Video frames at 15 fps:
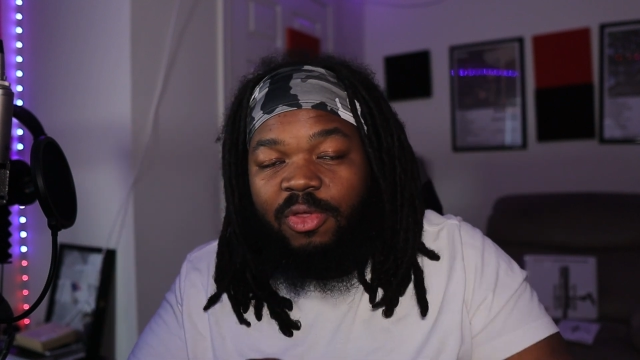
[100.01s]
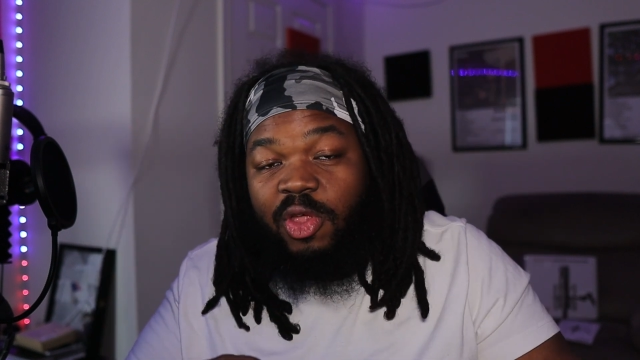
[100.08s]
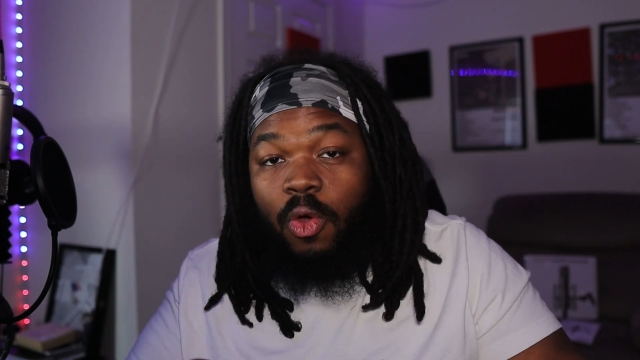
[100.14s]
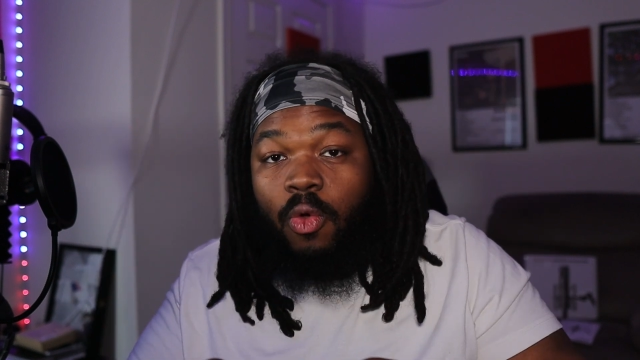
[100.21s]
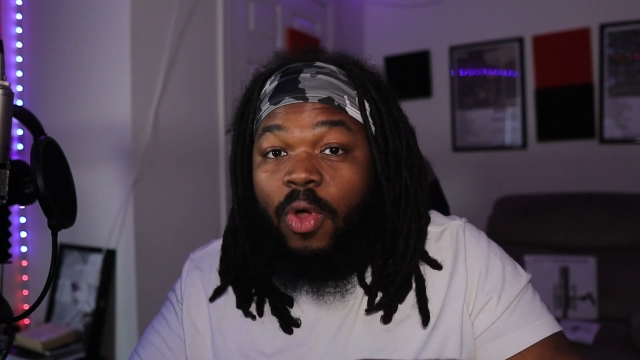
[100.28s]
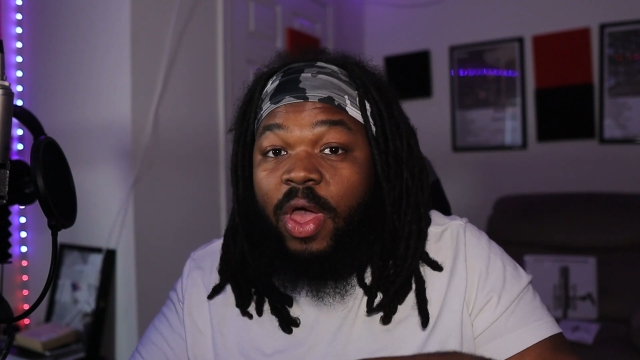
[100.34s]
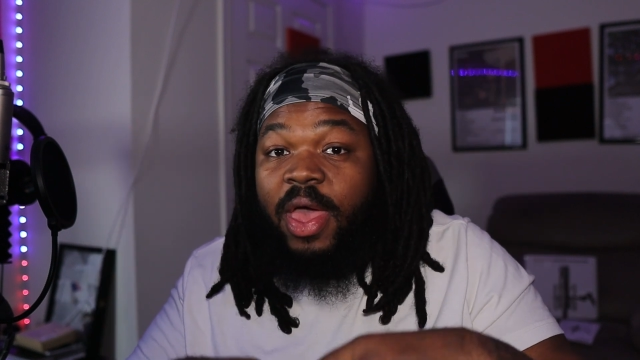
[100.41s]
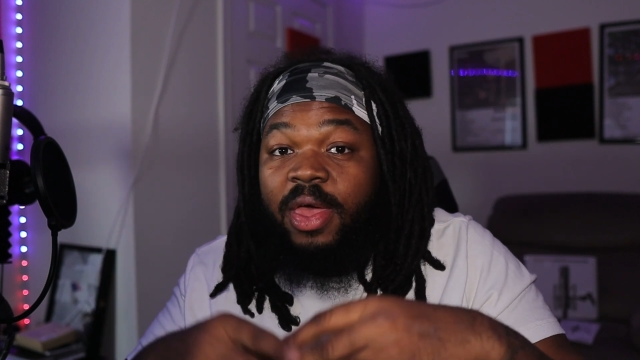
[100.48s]

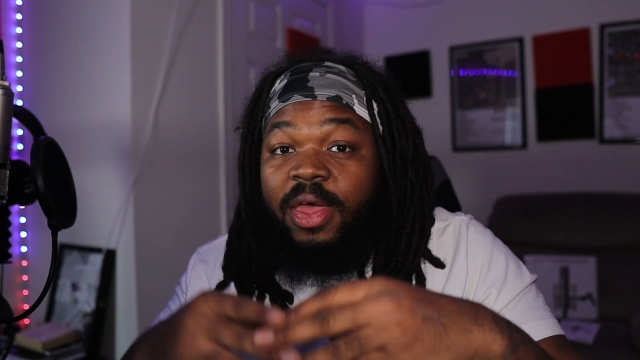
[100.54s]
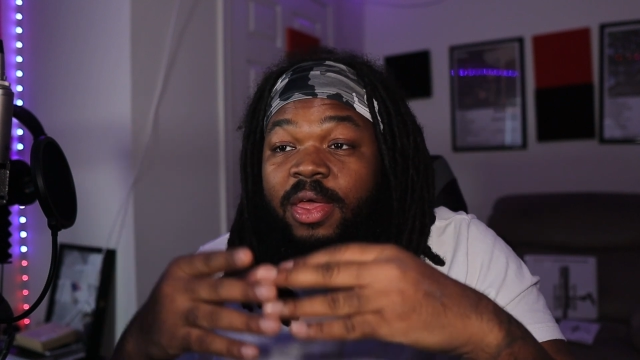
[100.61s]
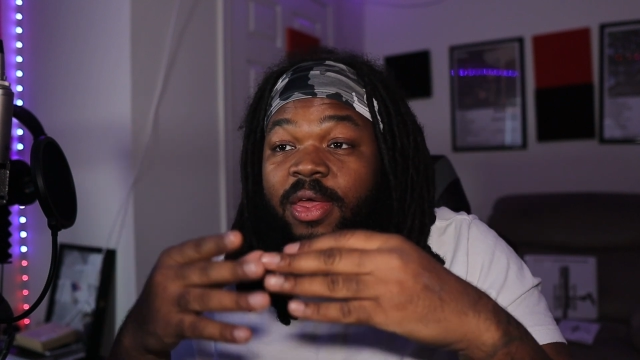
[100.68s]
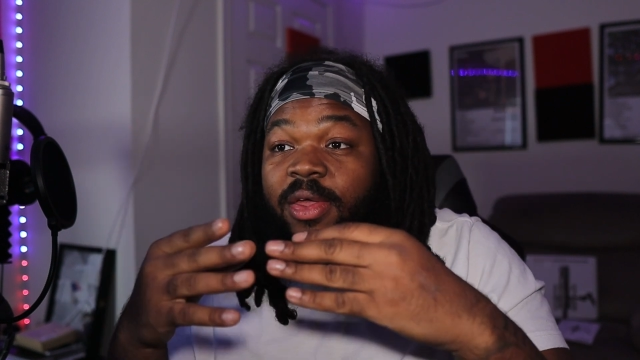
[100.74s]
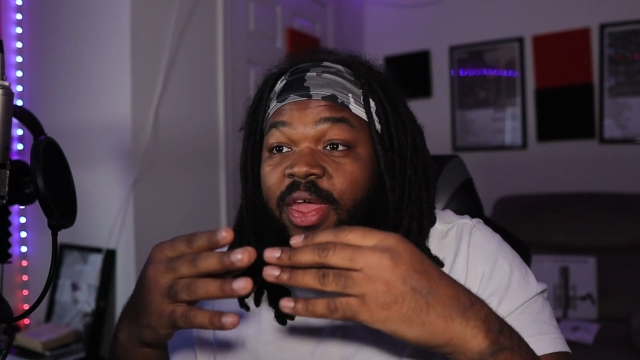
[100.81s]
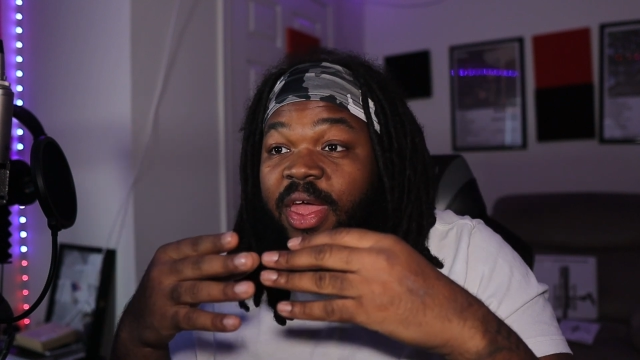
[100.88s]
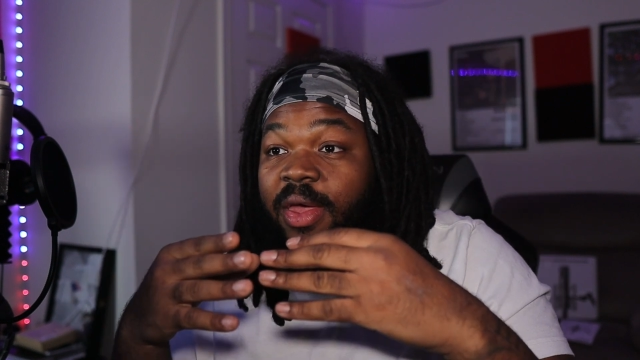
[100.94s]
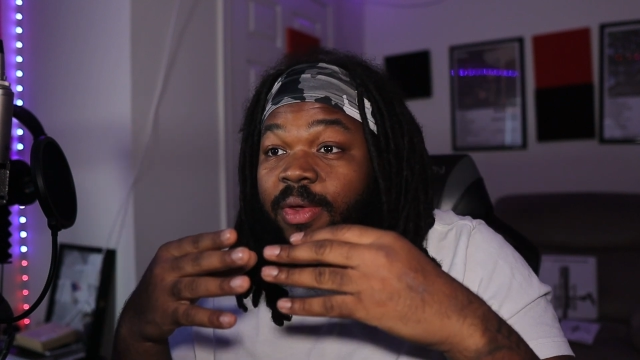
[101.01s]
So
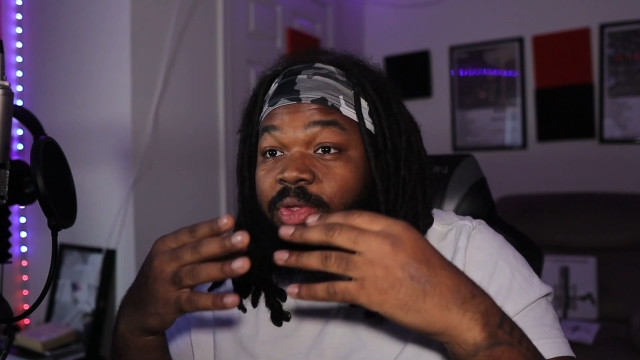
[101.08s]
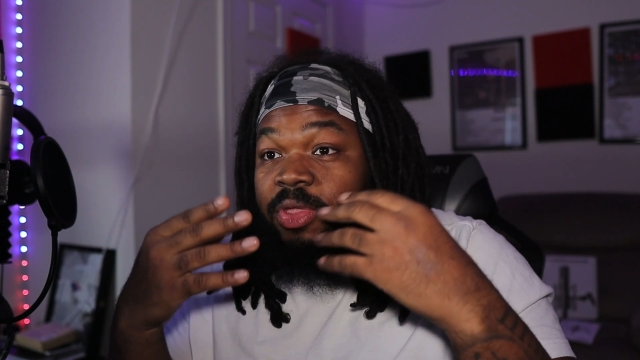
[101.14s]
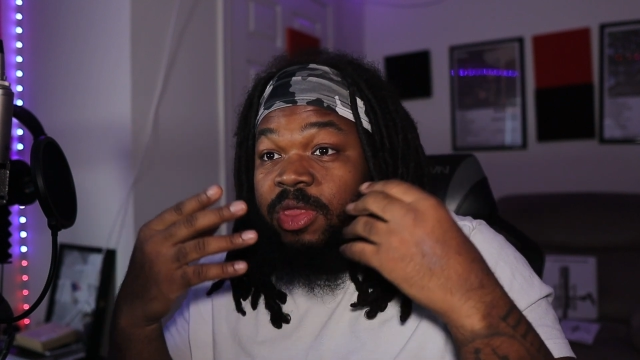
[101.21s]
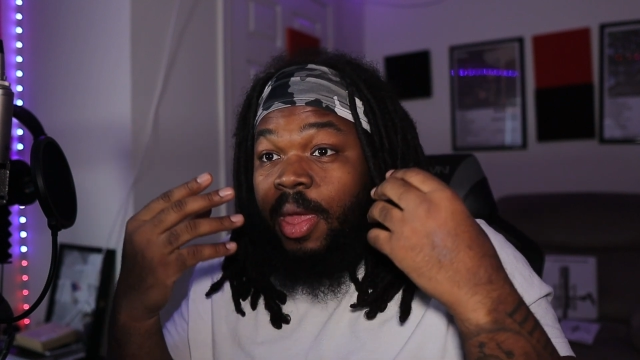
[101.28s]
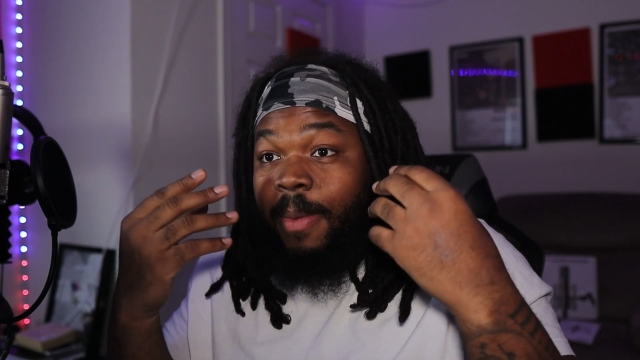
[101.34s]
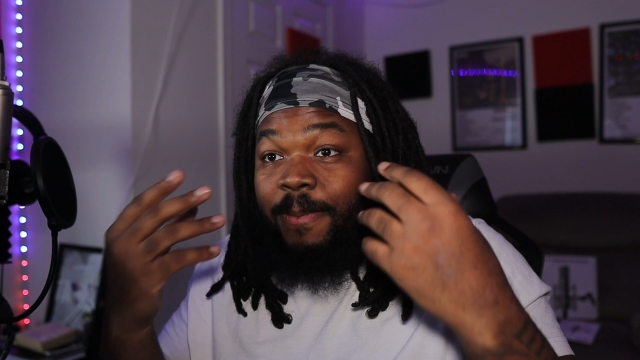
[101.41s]
the